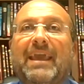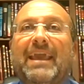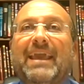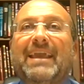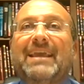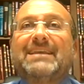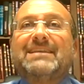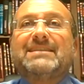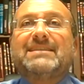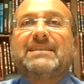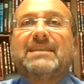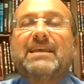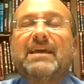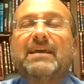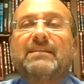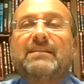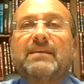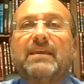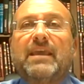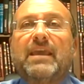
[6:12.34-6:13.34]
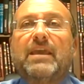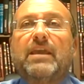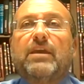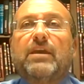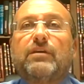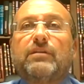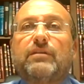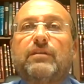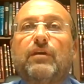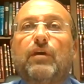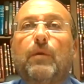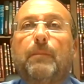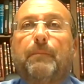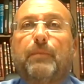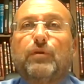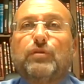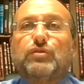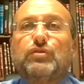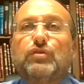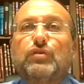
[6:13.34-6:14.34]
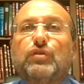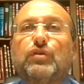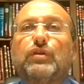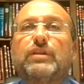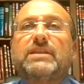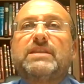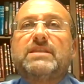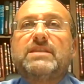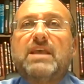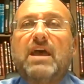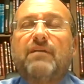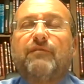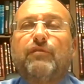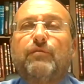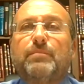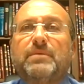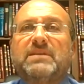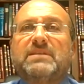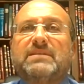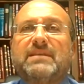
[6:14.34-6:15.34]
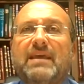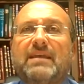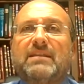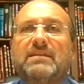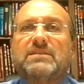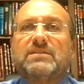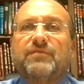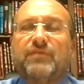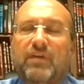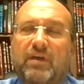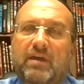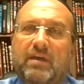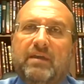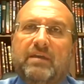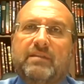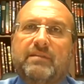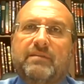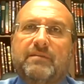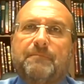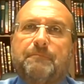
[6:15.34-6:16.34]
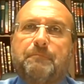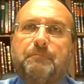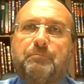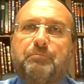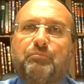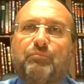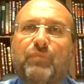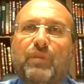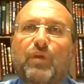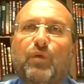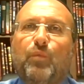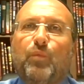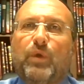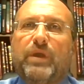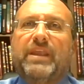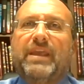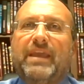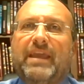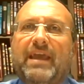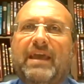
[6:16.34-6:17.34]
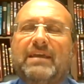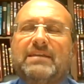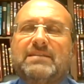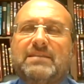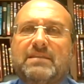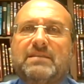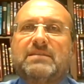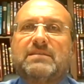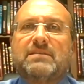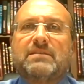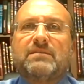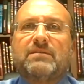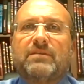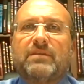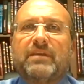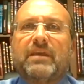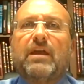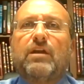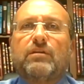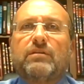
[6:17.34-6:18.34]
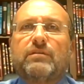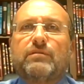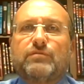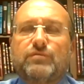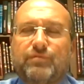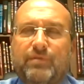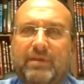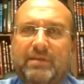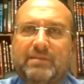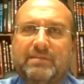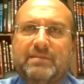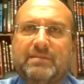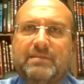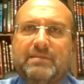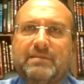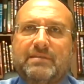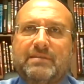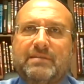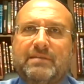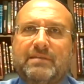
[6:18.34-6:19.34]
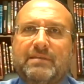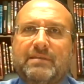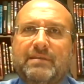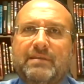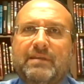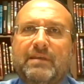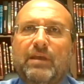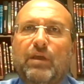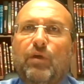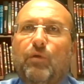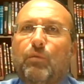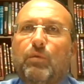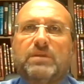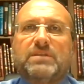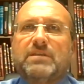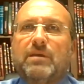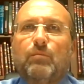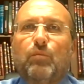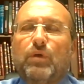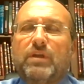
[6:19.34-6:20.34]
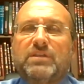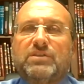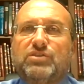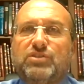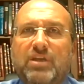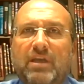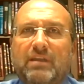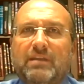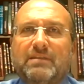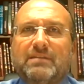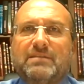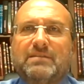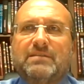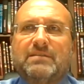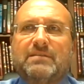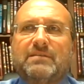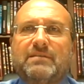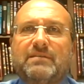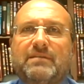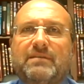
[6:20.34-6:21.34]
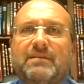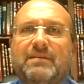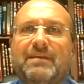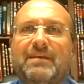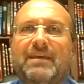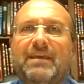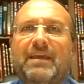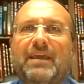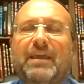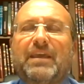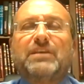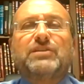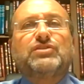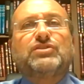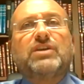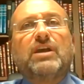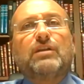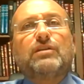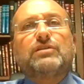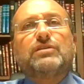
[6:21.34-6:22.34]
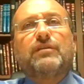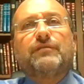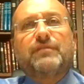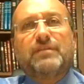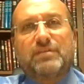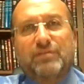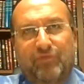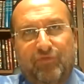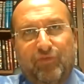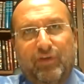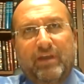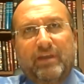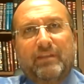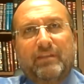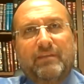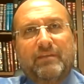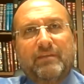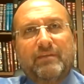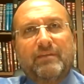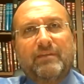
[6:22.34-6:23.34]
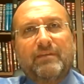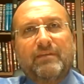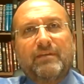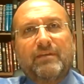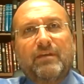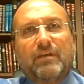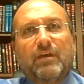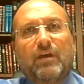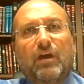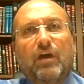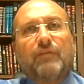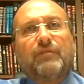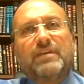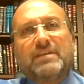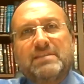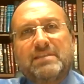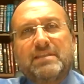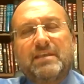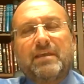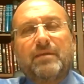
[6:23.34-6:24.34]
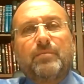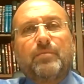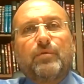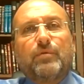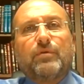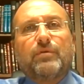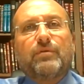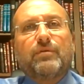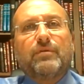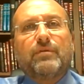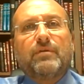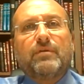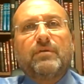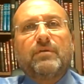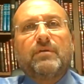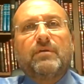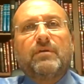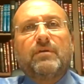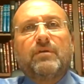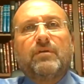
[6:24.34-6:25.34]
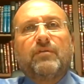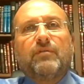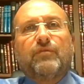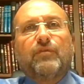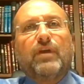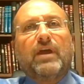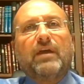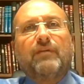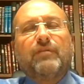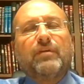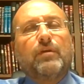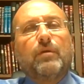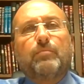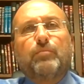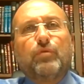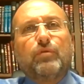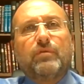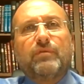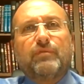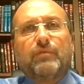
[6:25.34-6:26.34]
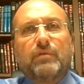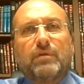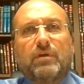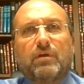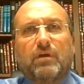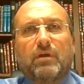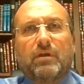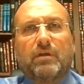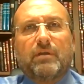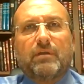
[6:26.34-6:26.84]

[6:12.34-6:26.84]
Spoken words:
Is that a person could never be satisfied when he has this character traits. When someone is jealous, he's jealous of his friend, of his neighbor, for having a beautiful car.